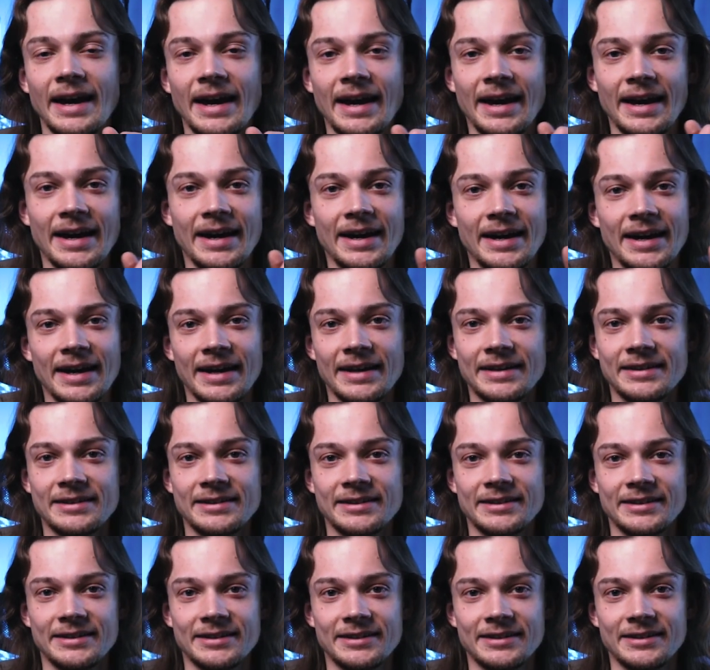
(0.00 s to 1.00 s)

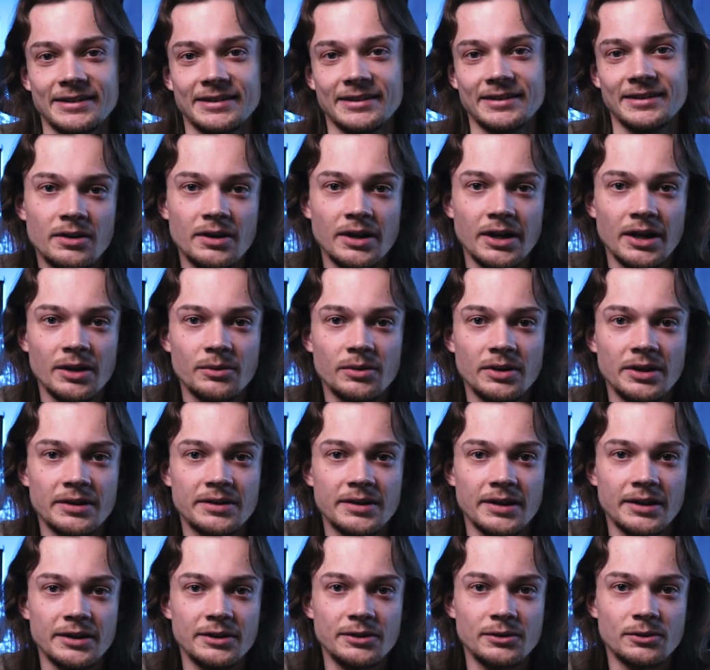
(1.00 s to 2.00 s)
And I really
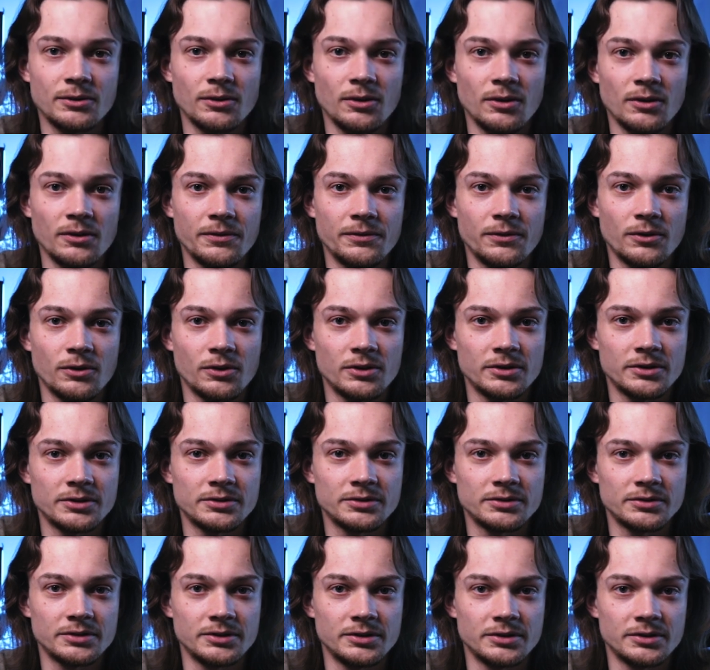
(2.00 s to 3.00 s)
thank you all for
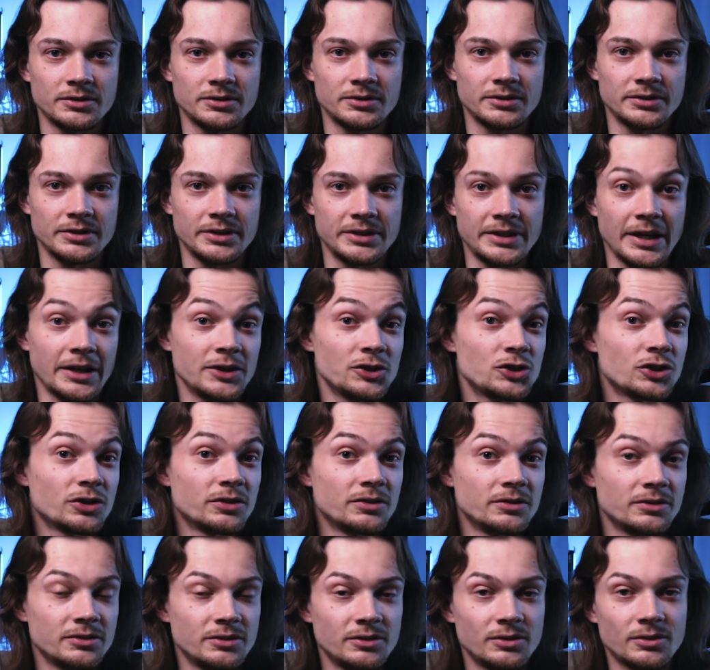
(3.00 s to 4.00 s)
the
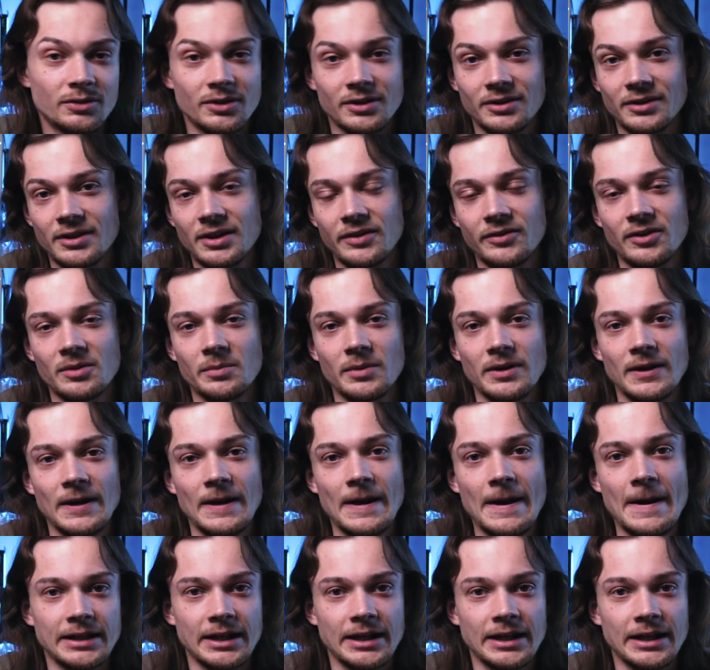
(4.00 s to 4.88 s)
attention you are giving me.